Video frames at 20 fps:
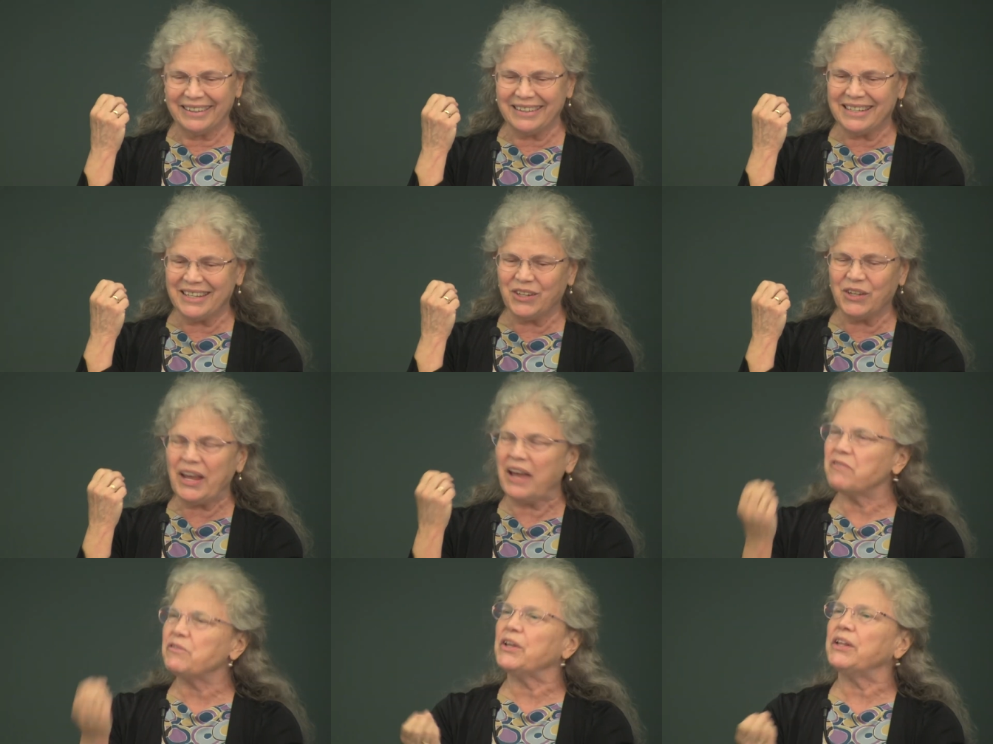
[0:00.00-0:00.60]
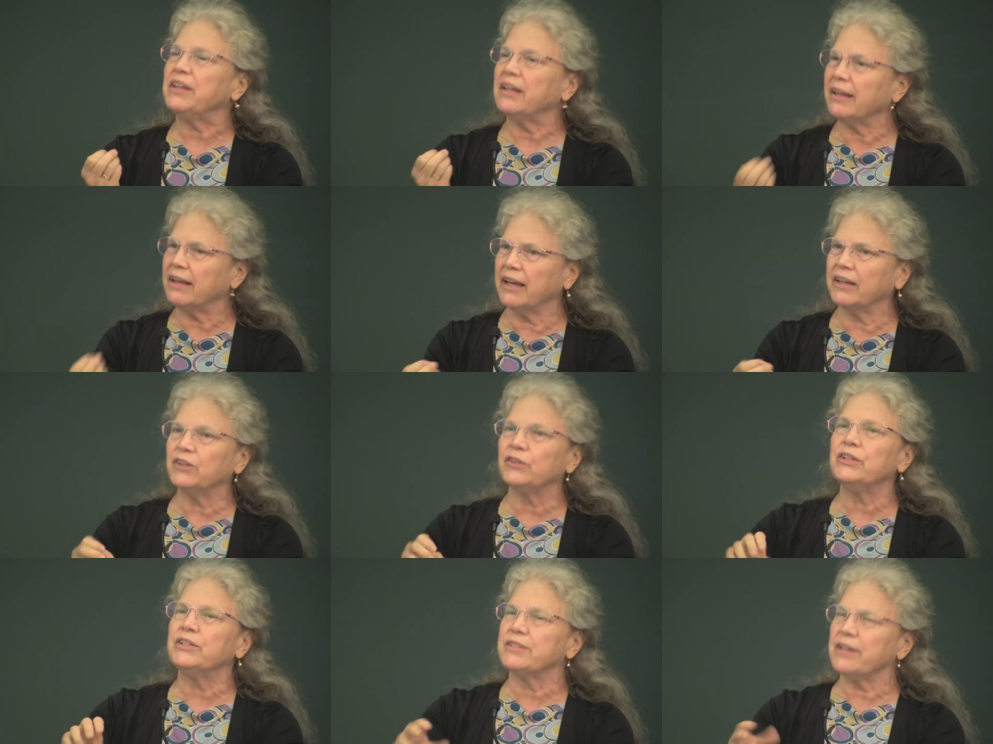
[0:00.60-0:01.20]
did everything
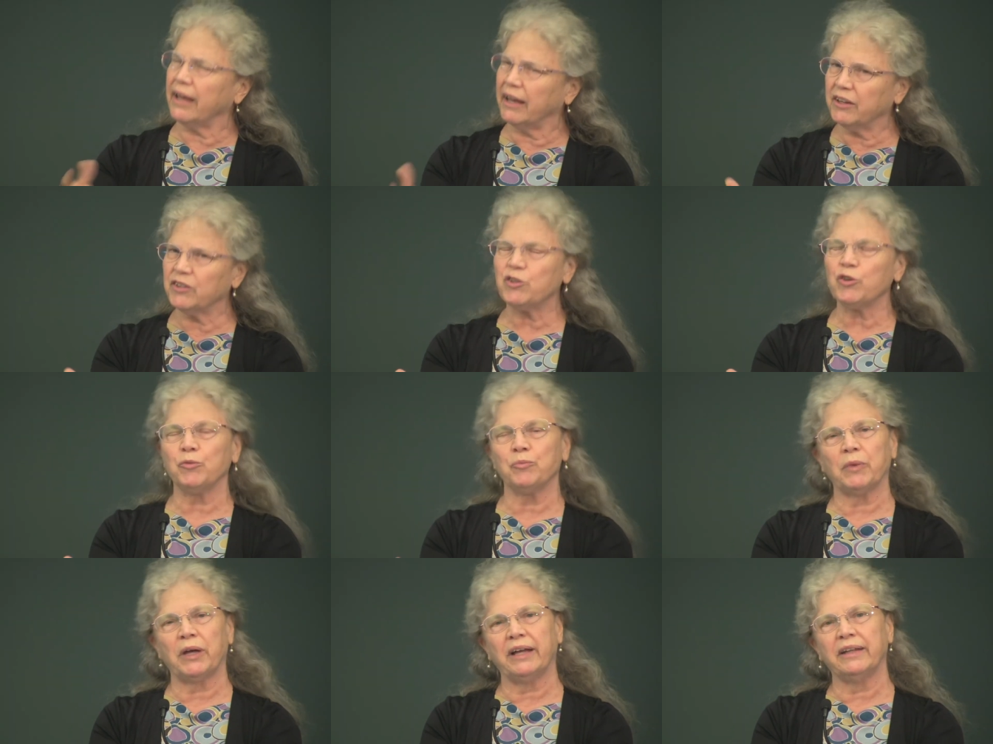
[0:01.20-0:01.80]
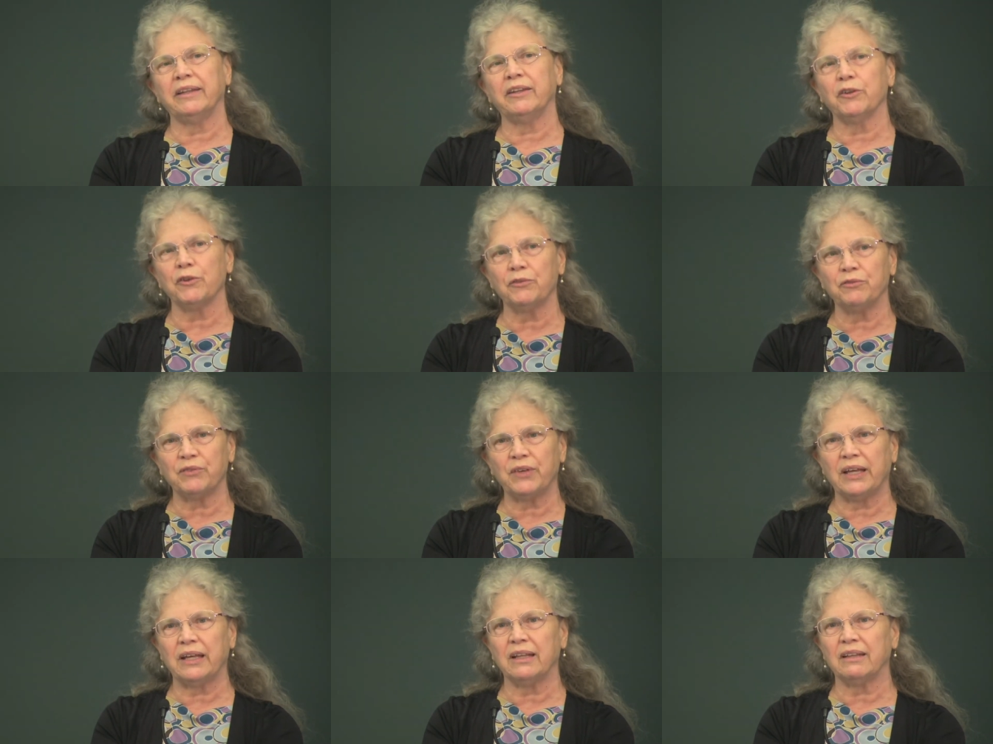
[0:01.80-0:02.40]
I could to undermine their
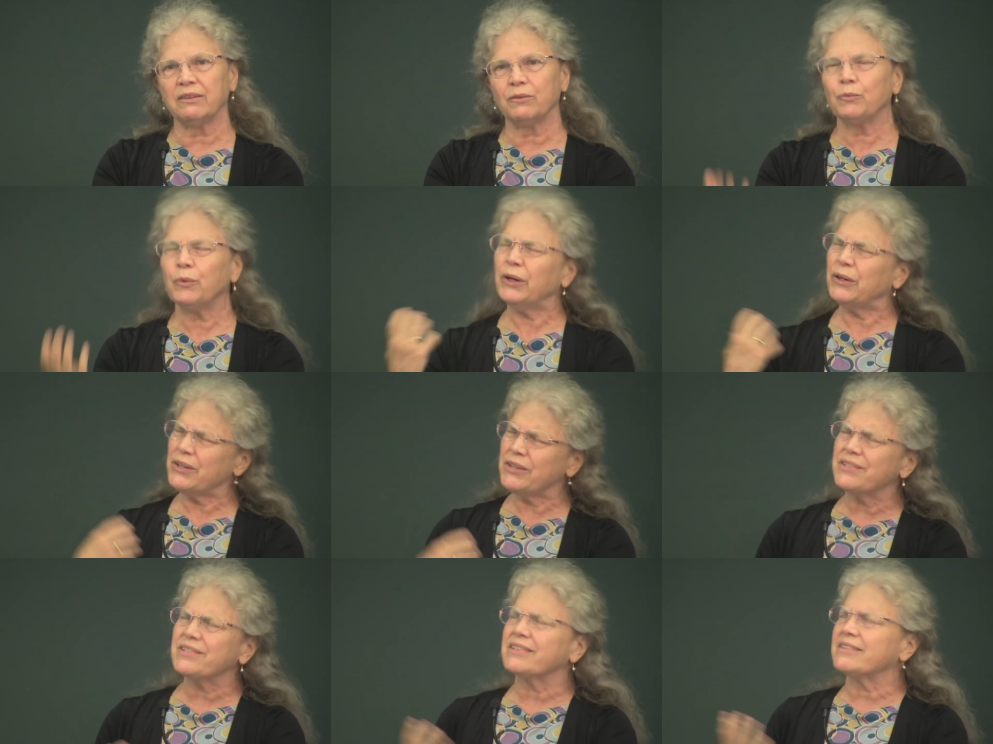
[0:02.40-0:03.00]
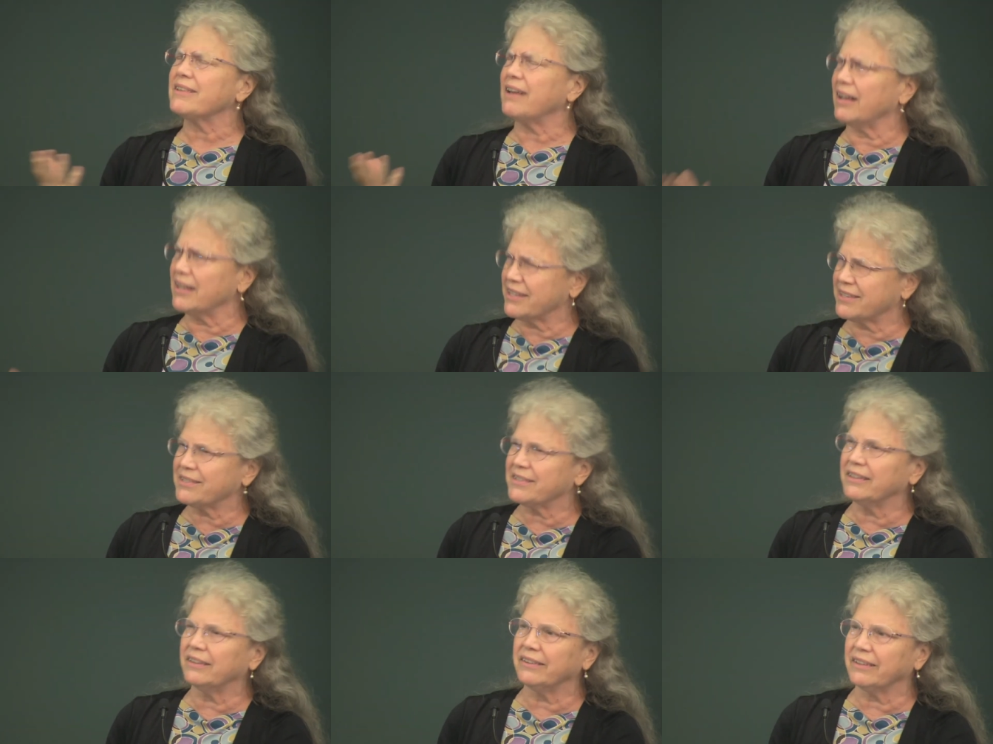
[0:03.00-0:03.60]
faith. Where does this
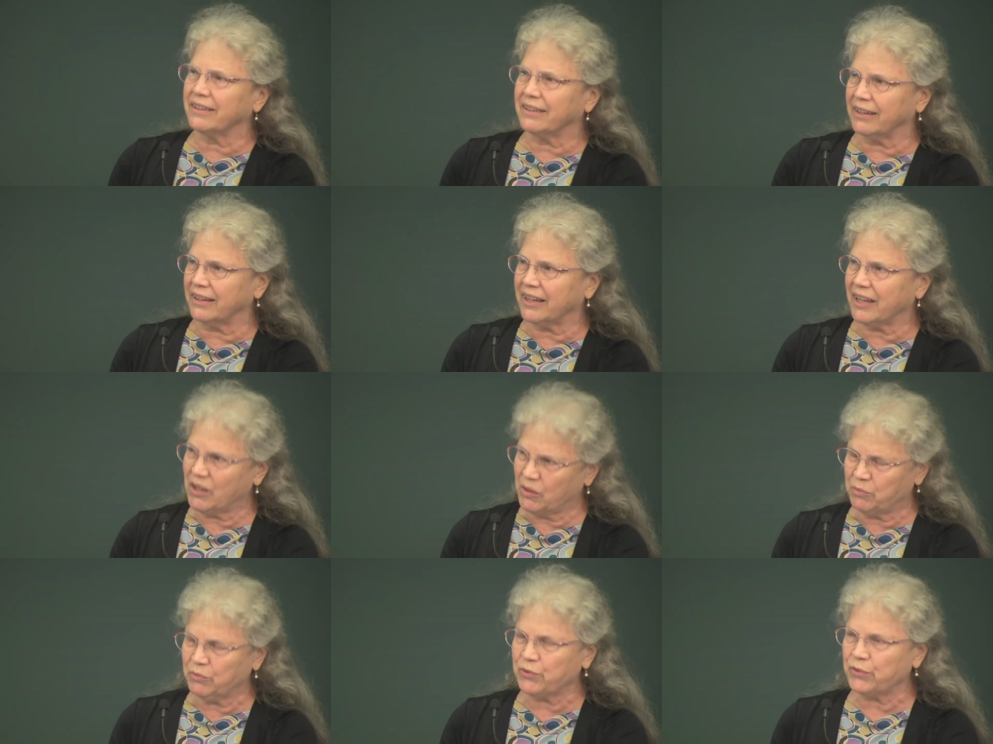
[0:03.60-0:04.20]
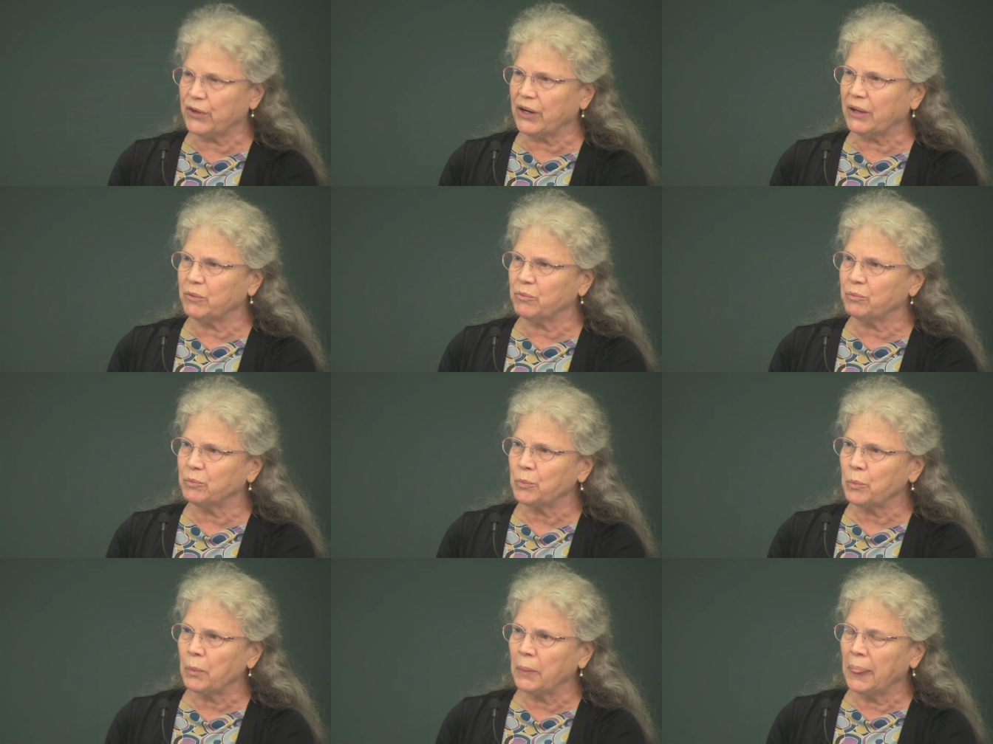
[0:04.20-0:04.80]
hostility come from?